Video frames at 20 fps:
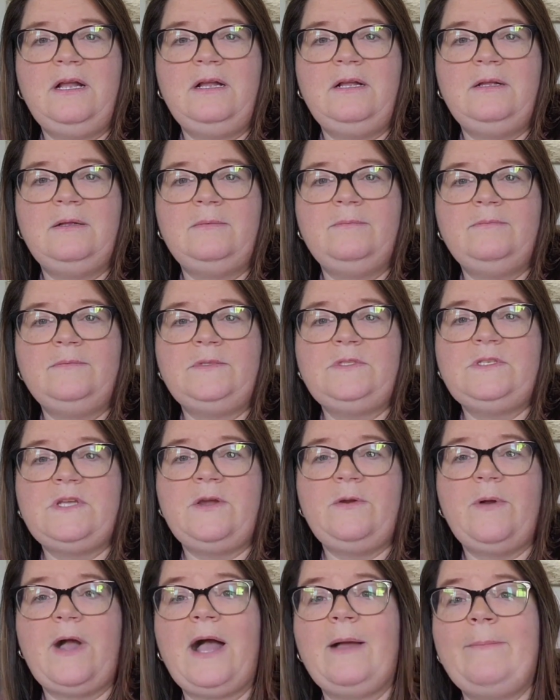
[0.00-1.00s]
Um,
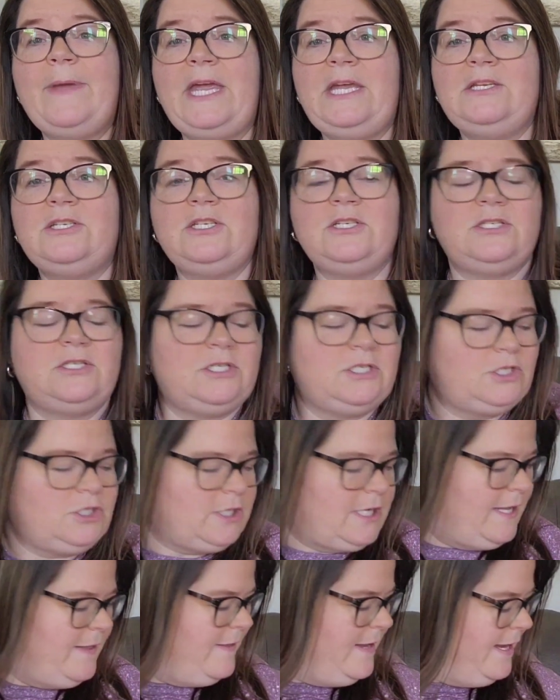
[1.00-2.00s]
so I'm anxious to
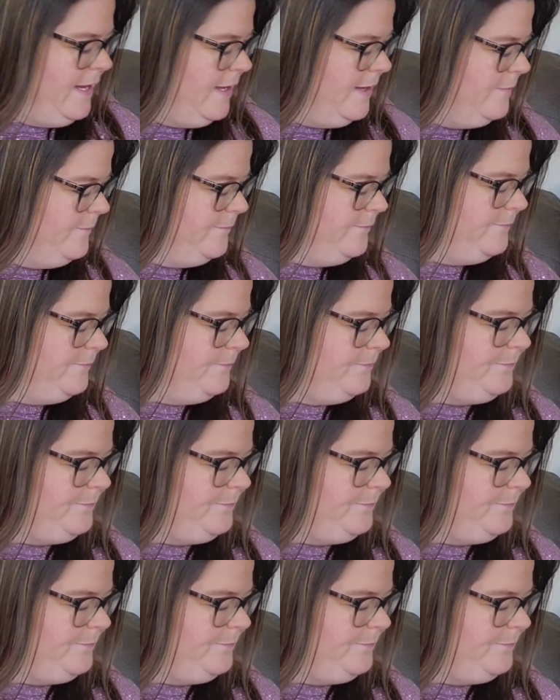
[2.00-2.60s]
try that.